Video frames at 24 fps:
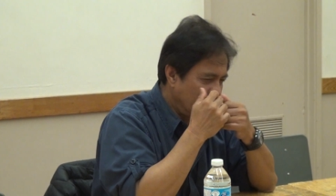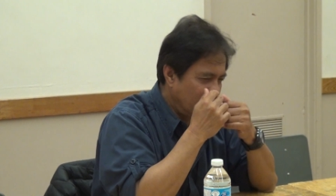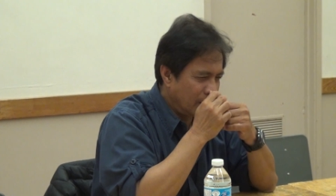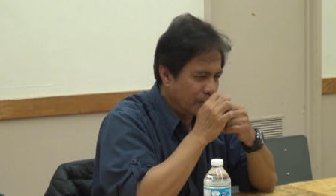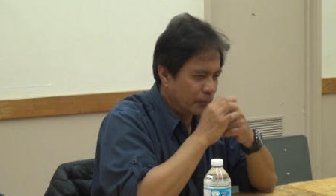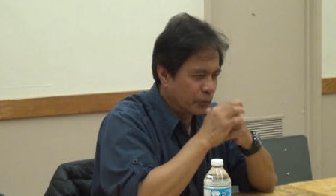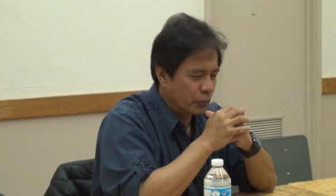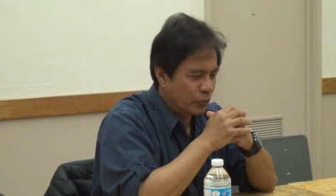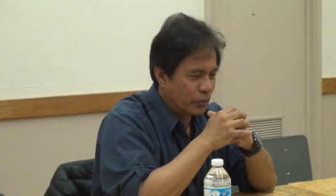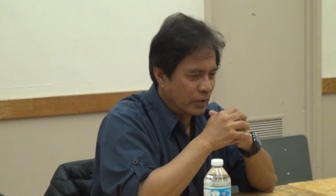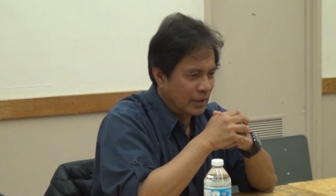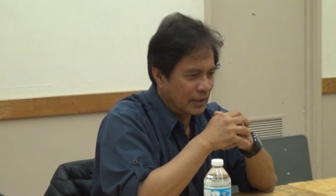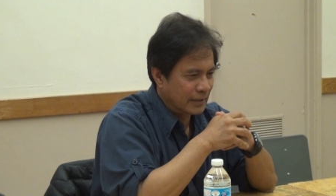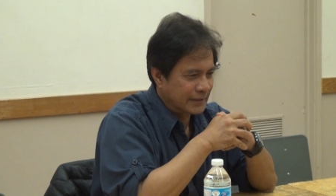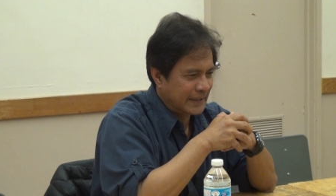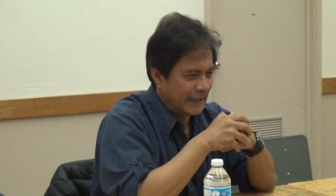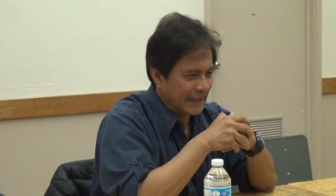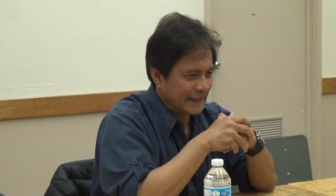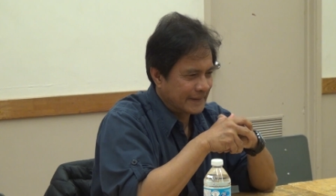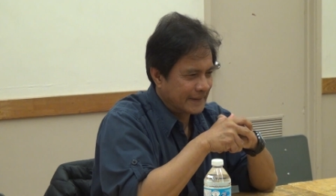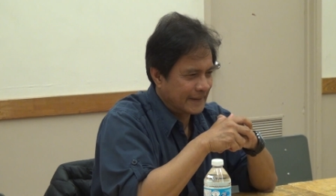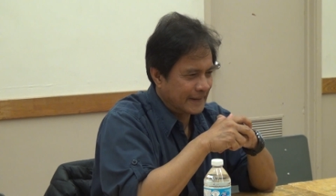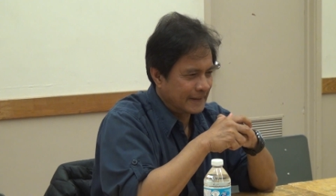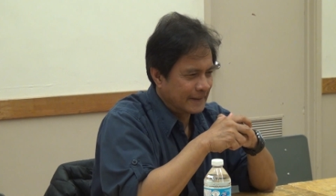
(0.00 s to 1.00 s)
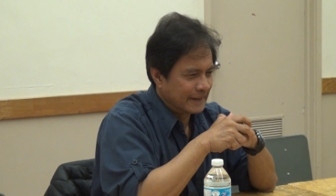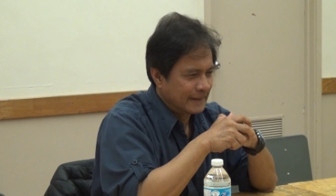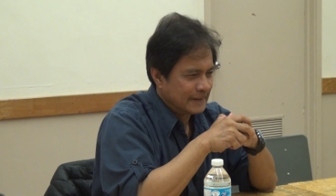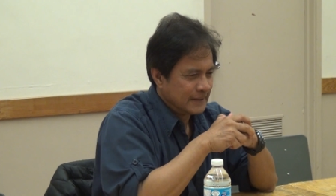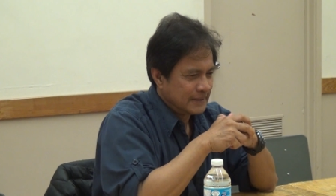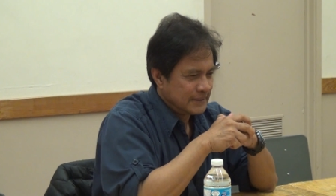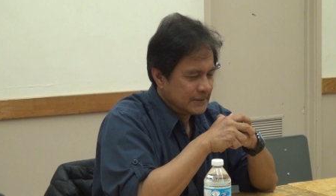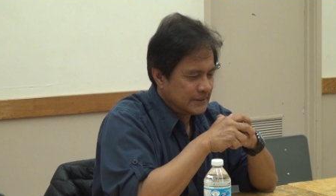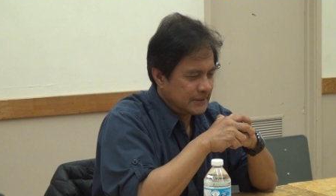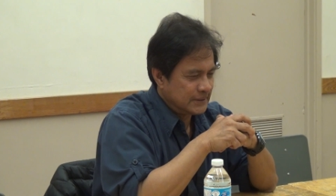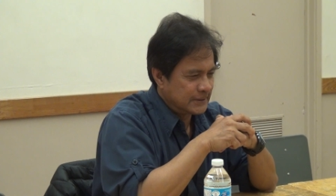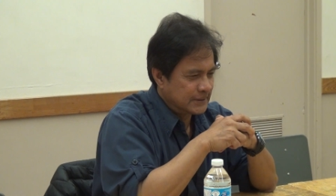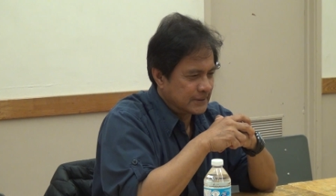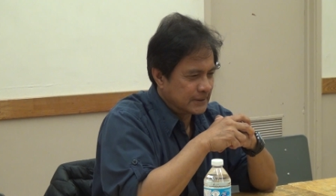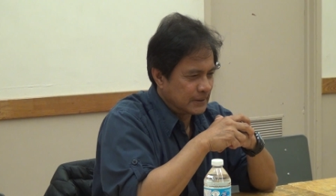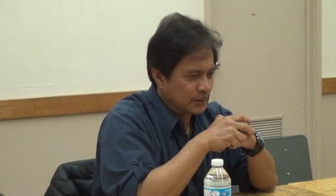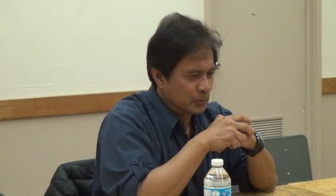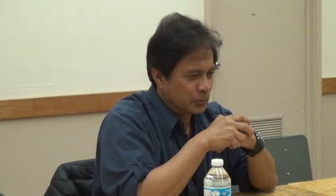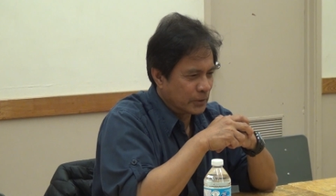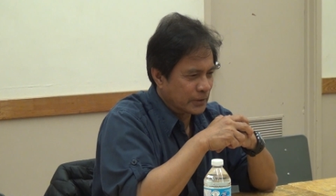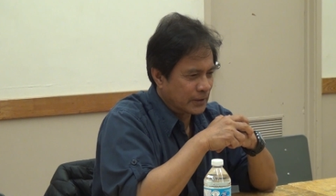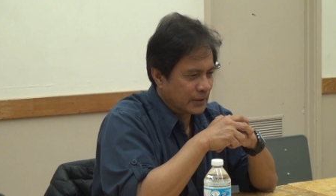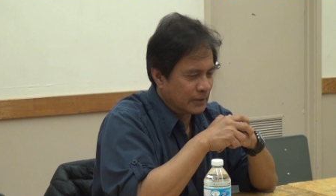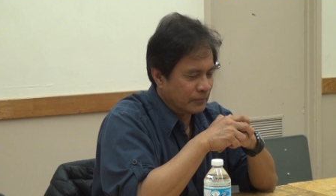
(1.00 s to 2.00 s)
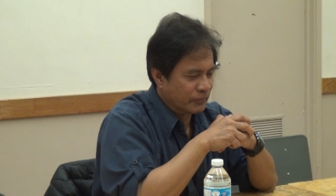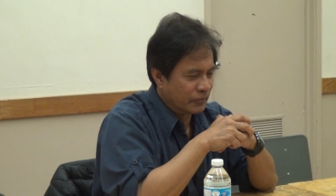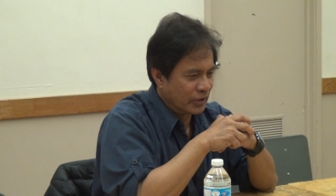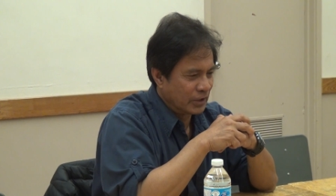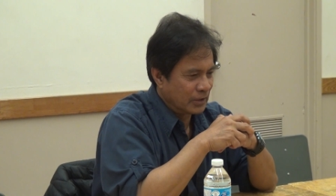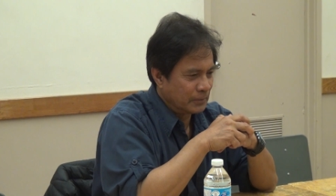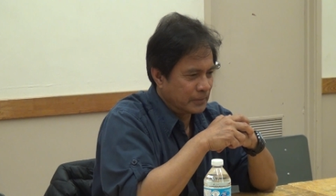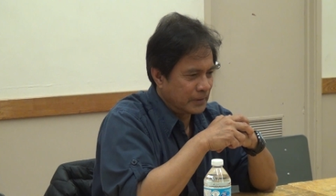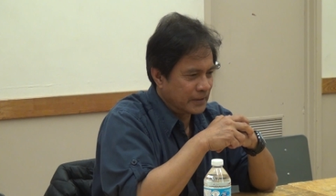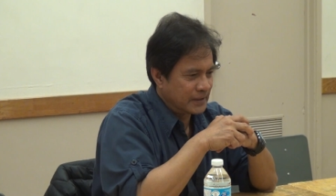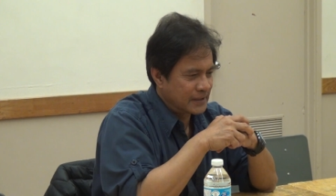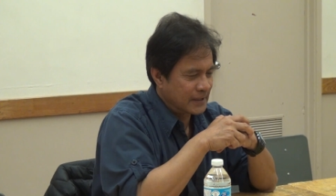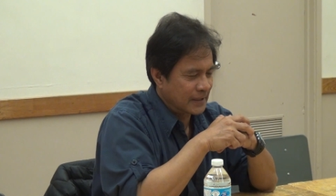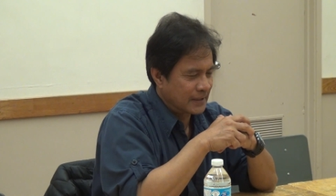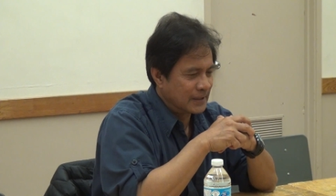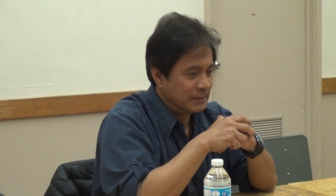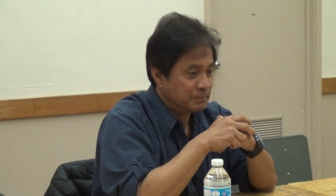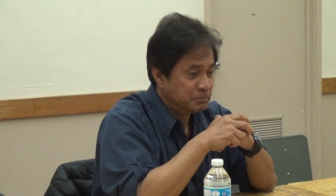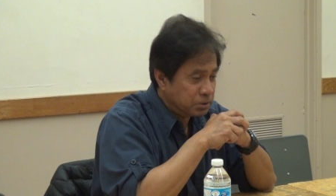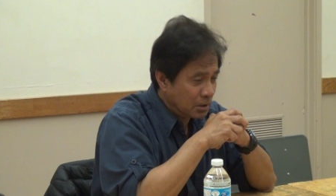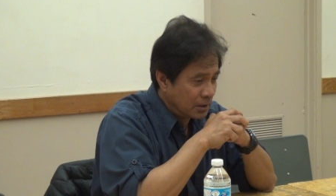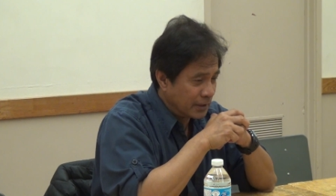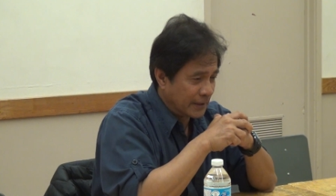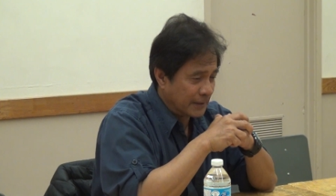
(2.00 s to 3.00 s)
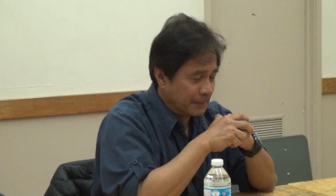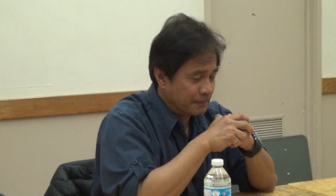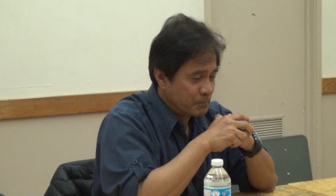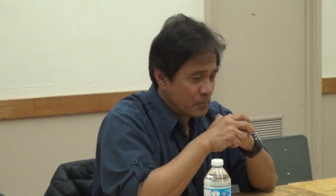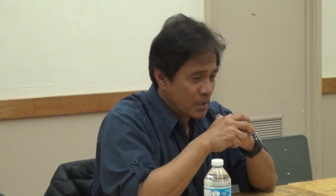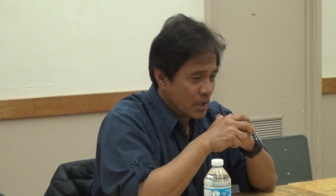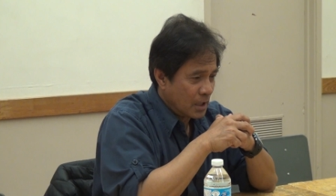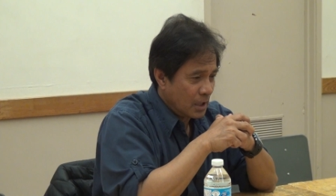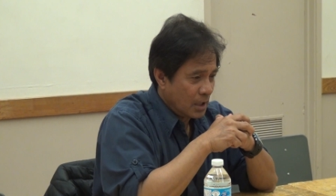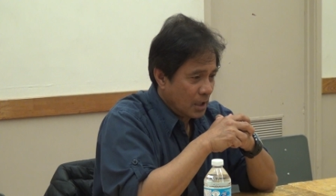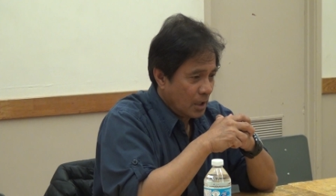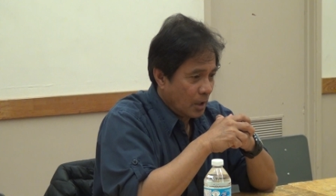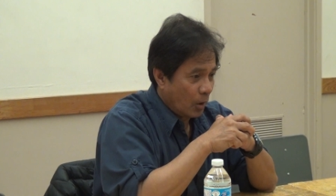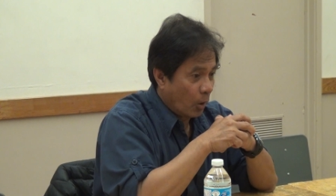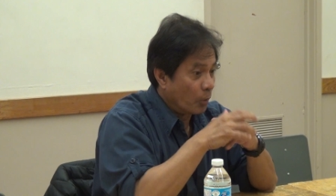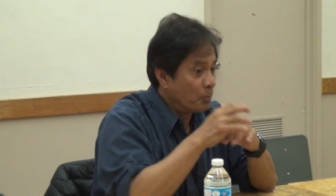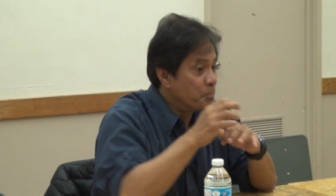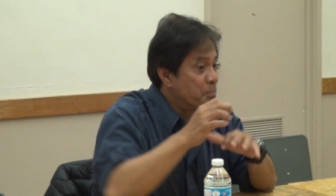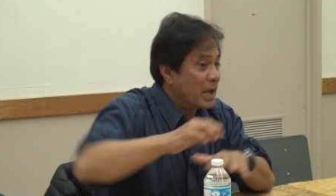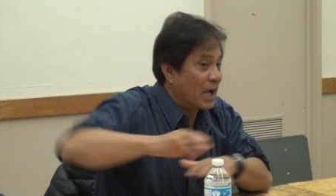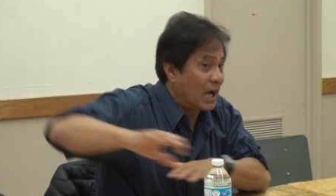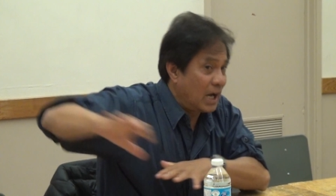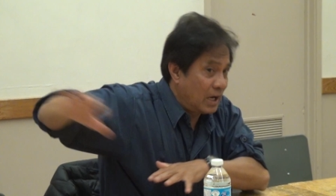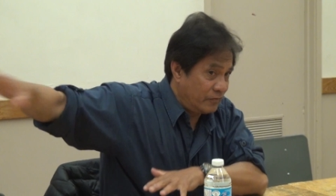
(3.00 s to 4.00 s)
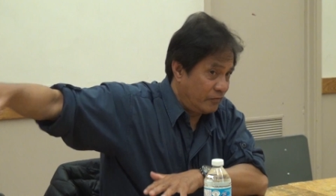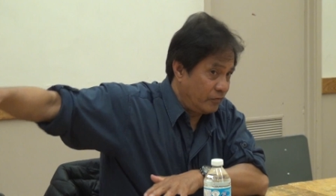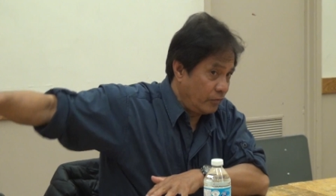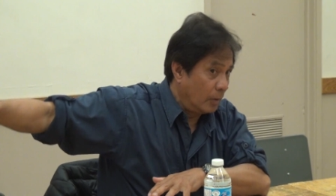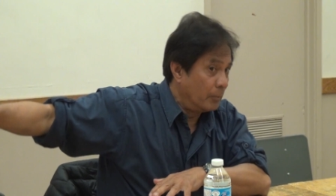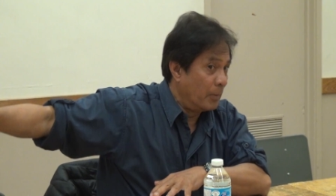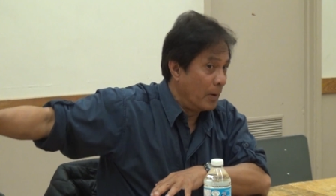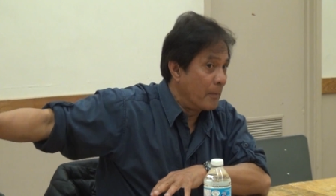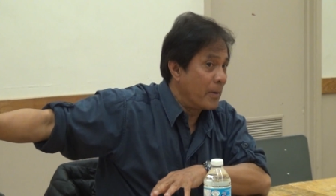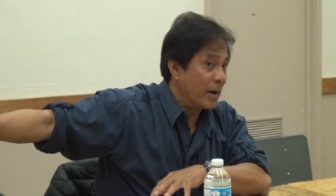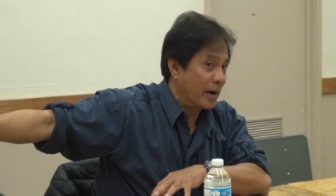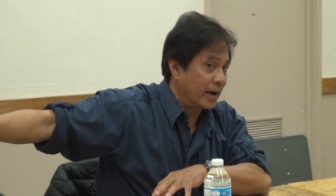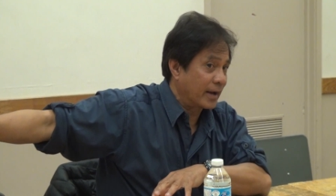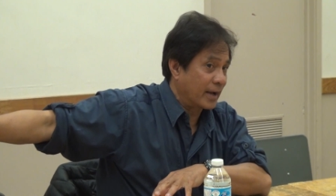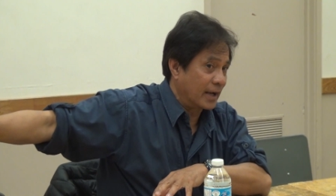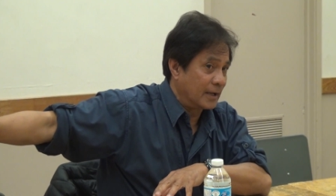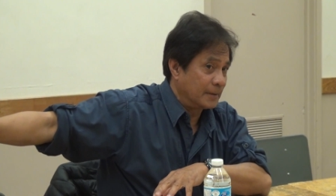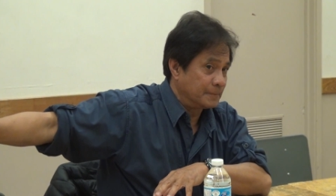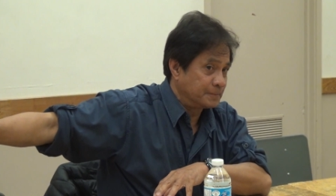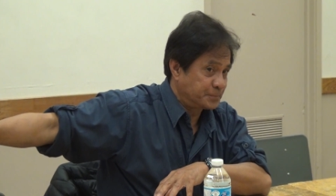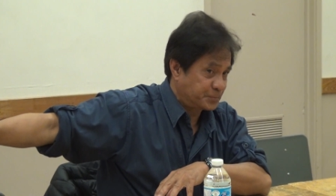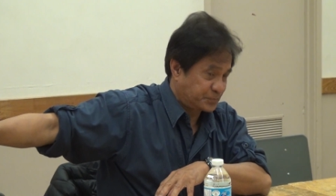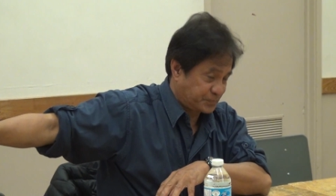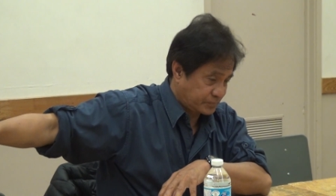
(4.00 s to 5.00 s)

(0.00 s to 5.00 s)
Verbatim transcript: we have to really attack that issue of whether the Philippines is the bully on behalf of America,